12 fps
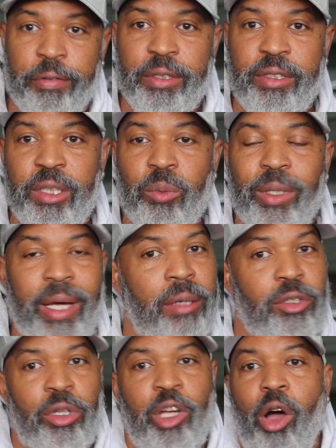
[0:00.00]
and see what
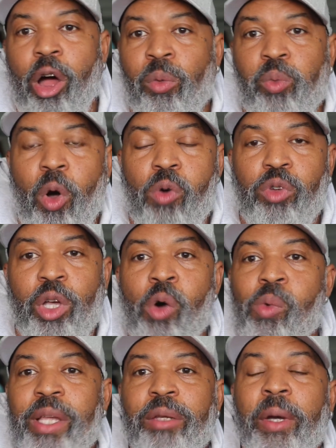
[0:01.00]
happens. Your car won't
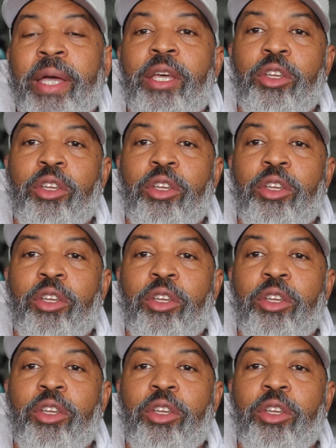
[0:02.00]
go anywhere.